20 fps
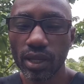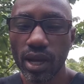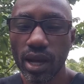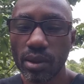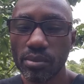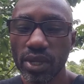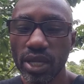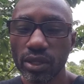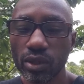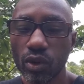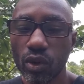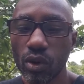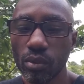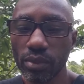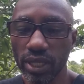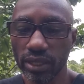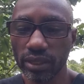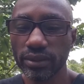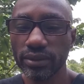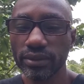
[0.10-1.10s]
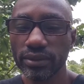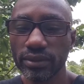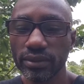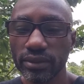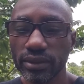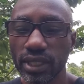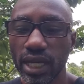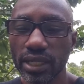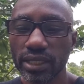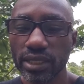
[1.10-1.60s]
Abayomi.
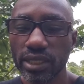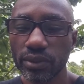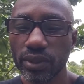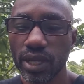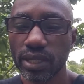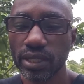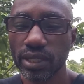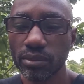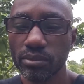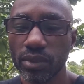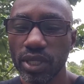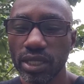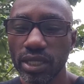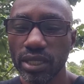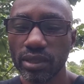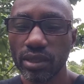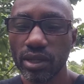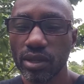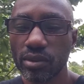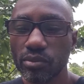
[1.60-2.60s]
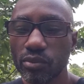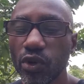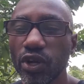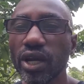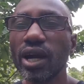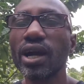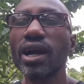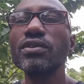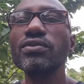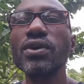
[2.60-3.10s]
Nigerian name meaning
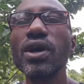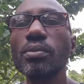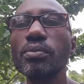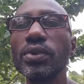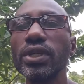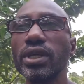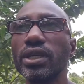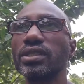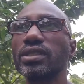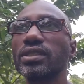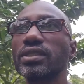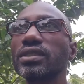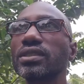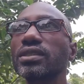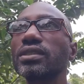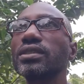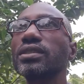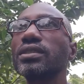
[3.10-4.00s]
bringer of happiness.